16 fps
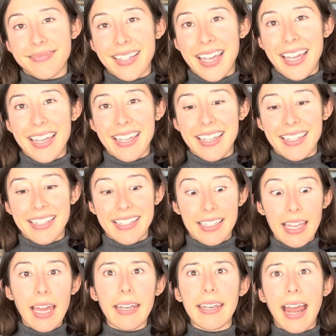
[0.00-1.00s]
And
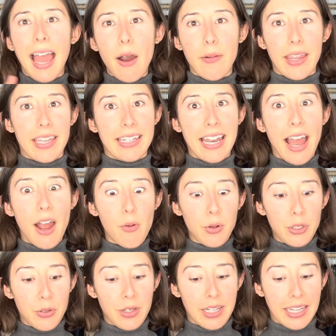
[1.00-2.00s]
yeah, now we're
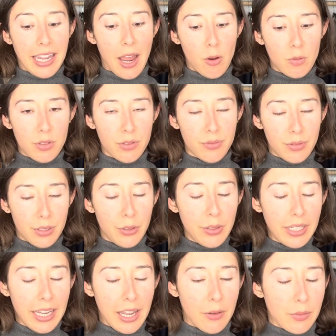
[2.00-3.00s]
doing a count. We're doing
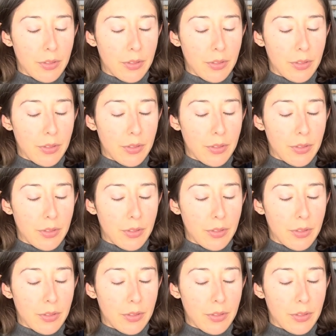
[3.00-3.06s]
a count,